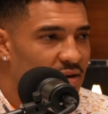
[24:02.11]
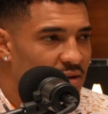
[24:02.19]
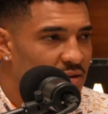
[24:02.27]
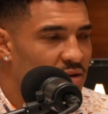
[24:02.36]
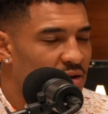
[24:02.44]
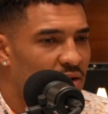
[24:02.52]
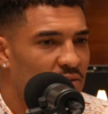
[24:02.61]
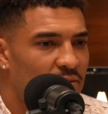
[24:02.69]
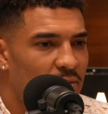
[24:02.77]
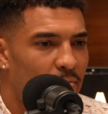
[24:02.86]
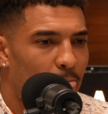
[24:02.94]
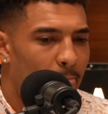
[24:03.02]

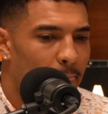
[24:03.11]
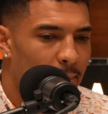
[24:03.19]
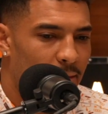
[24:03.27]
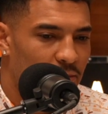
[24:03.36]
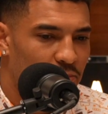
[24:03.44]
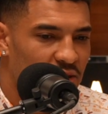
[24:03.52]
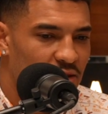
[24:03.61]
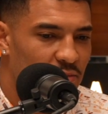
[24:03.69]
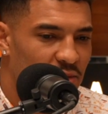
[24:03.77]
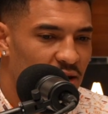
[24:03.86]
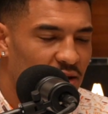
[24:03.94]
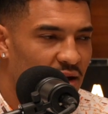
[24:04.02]
be the
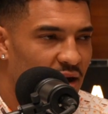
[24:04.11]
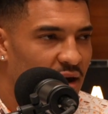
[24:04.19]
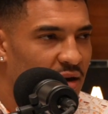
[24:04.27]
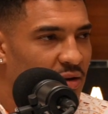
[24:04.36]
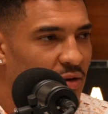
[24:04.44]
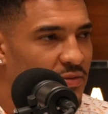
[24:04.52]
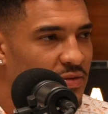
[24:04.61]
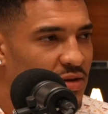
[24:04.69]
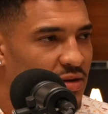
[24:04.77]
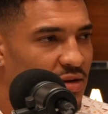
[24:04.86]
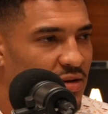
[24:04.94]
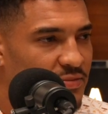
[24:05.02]
main guy,
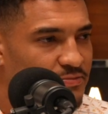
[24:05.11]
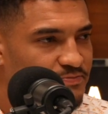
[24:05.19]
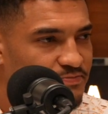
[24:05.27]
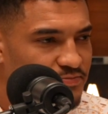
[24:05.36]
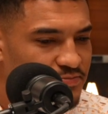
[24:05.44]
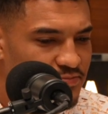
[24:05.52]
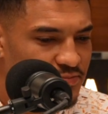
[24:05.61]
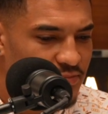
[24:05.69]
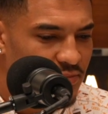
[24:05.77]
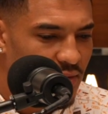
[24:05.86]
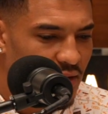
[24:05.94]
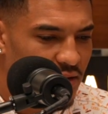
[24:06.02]
hopefully, and
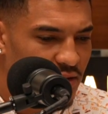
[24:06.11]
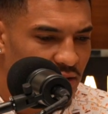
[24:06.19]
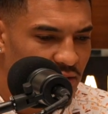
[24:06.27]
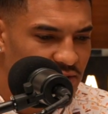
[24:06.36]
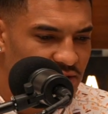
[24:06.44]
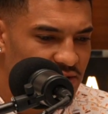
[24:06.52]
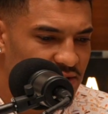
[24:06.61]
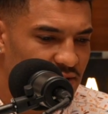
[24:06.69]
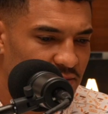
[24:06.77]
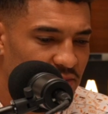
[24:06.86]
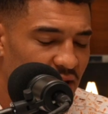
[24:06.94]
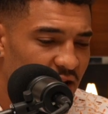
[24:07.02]
just
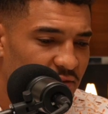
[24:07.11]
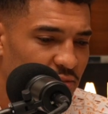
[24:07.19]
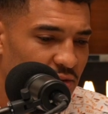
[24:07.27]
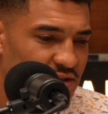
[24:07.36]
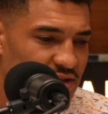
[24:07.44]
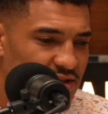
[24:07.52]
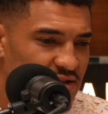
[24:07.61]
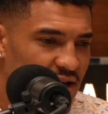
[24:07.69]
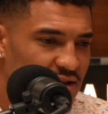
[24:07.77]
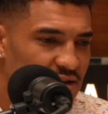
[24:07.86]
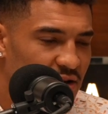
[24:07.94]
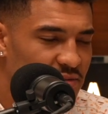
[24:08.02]
have more
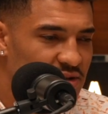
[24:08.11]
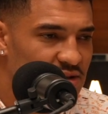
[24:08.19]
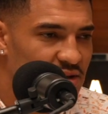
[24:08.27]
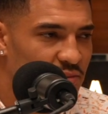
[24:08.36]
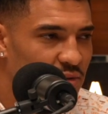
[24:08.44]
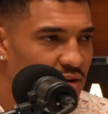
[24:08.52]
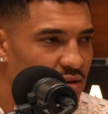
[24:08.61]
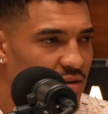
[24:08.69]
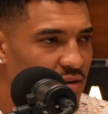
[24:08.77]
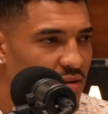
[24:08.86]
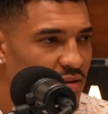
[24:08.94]
success, help this team win.